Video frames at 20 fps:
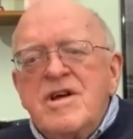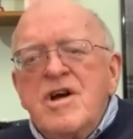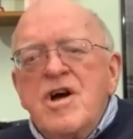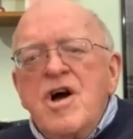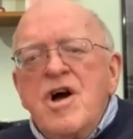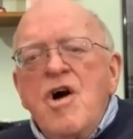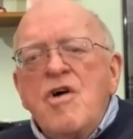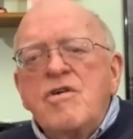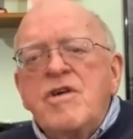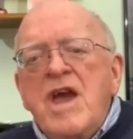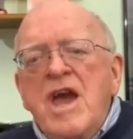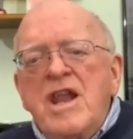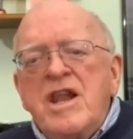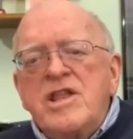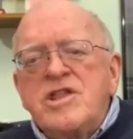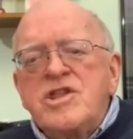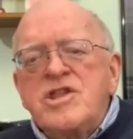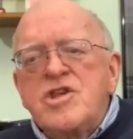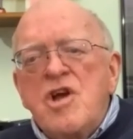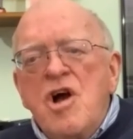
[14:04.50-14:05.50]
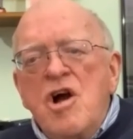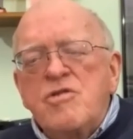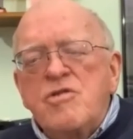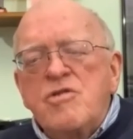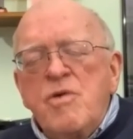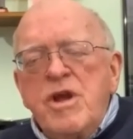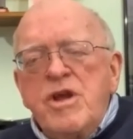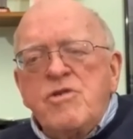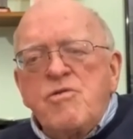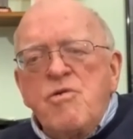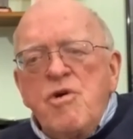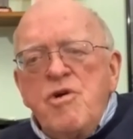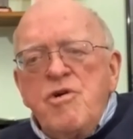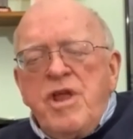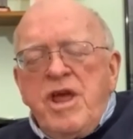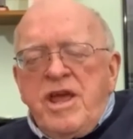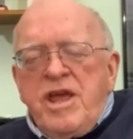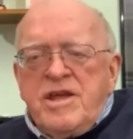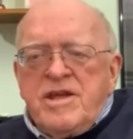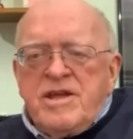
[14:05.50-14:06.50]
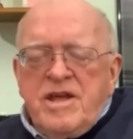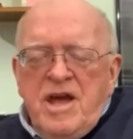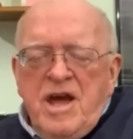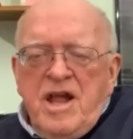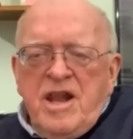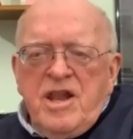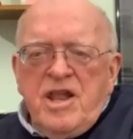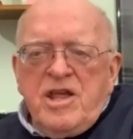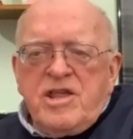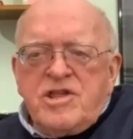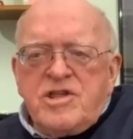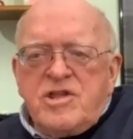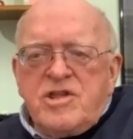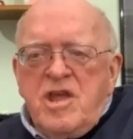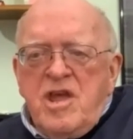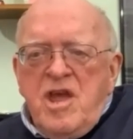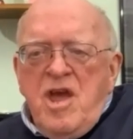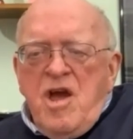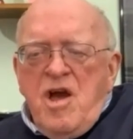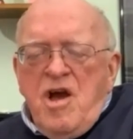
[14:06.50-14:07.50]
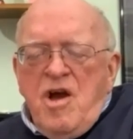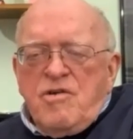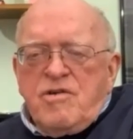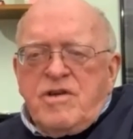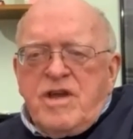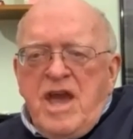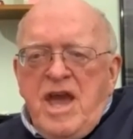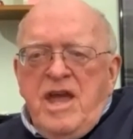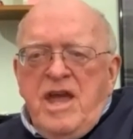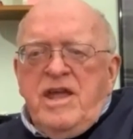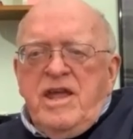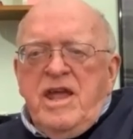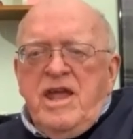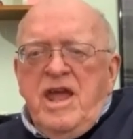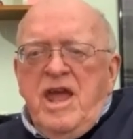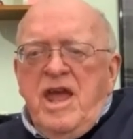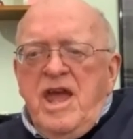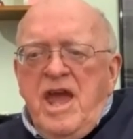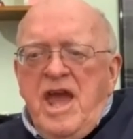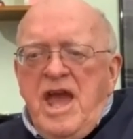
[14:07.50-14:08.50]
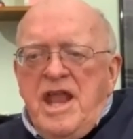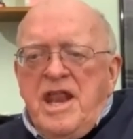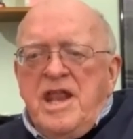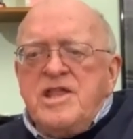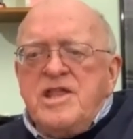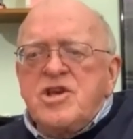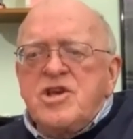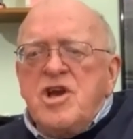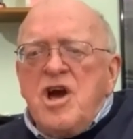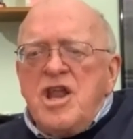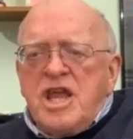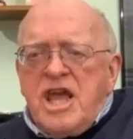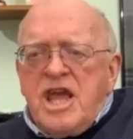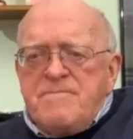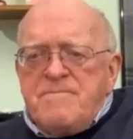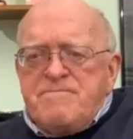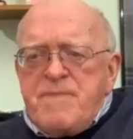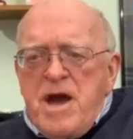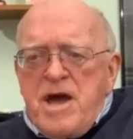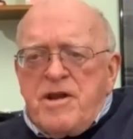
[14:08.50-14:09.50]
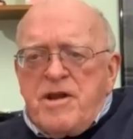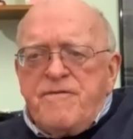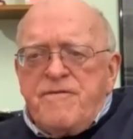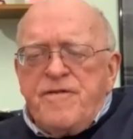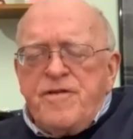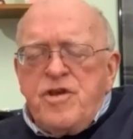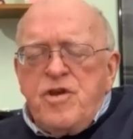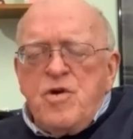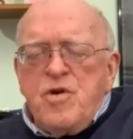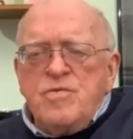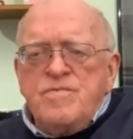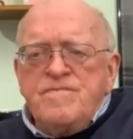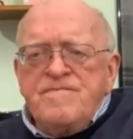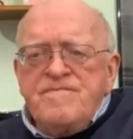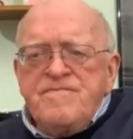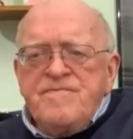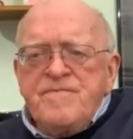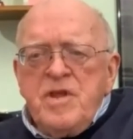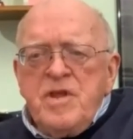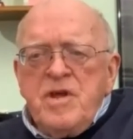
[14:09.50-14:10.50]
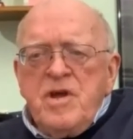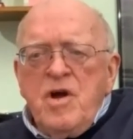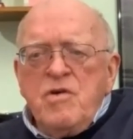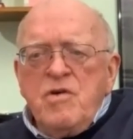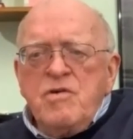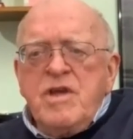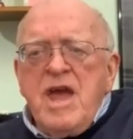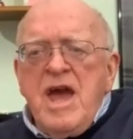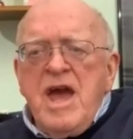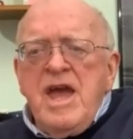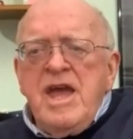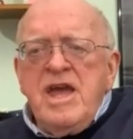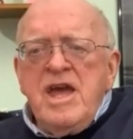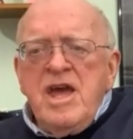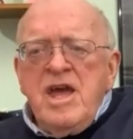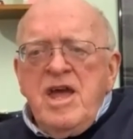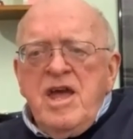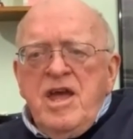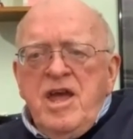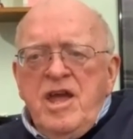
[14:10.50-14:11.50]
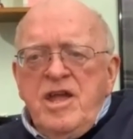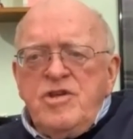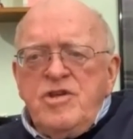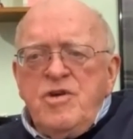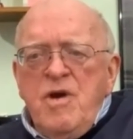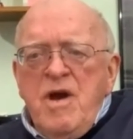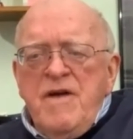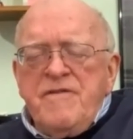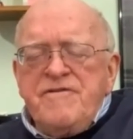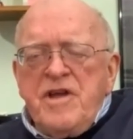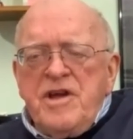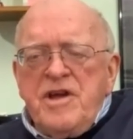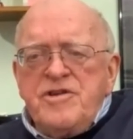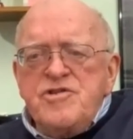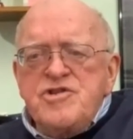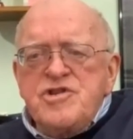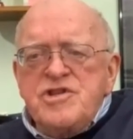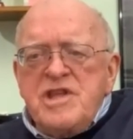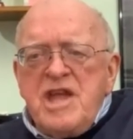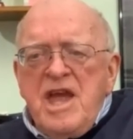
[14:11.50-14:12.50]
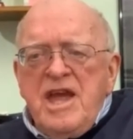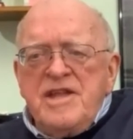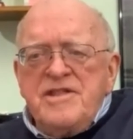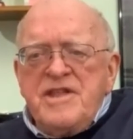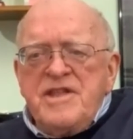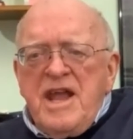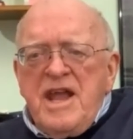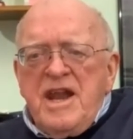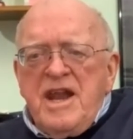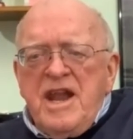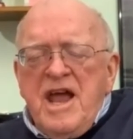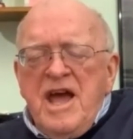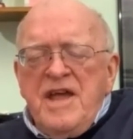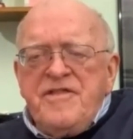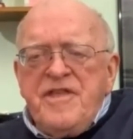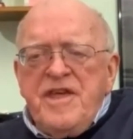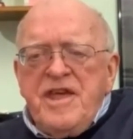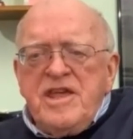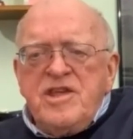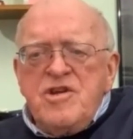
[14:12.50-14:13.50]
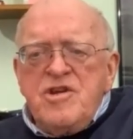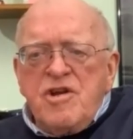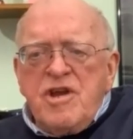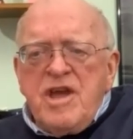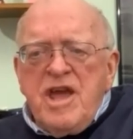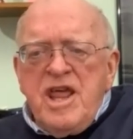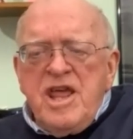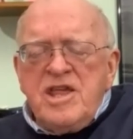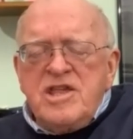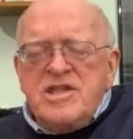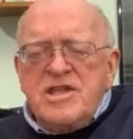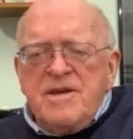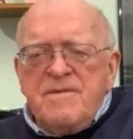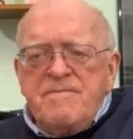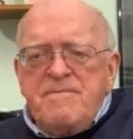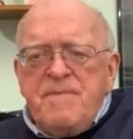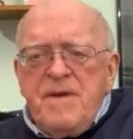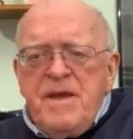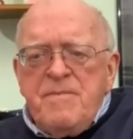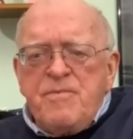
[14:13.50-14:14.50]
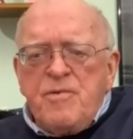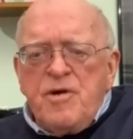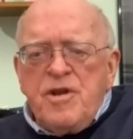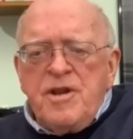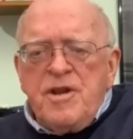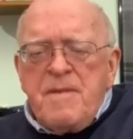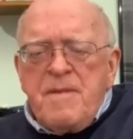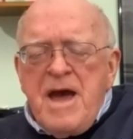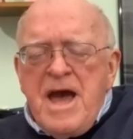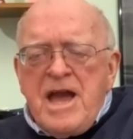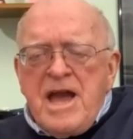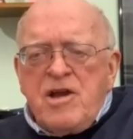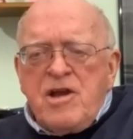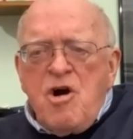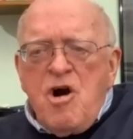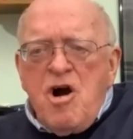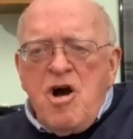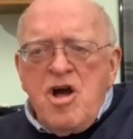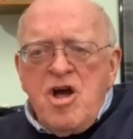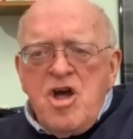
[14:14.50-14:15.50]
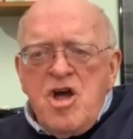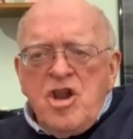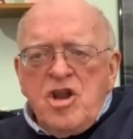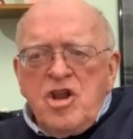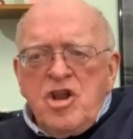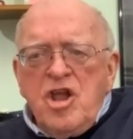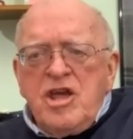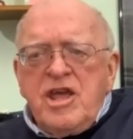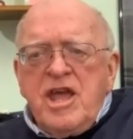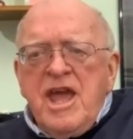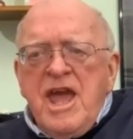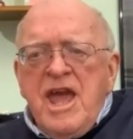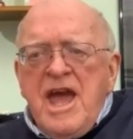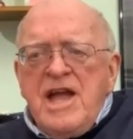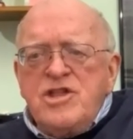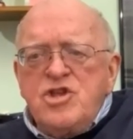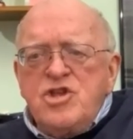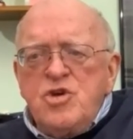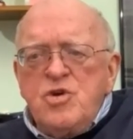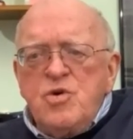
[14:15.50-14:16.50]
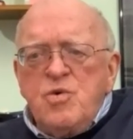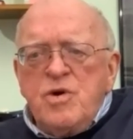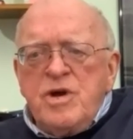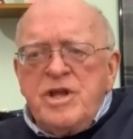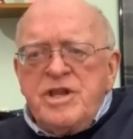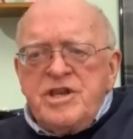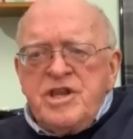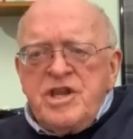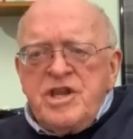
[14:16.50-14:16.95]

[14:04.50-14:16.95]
Okay, let's talk recruiting. Okay, and it's going to get better for you. Okay, and you have to understand that. And I think you're getting some people in the MAC looking at you and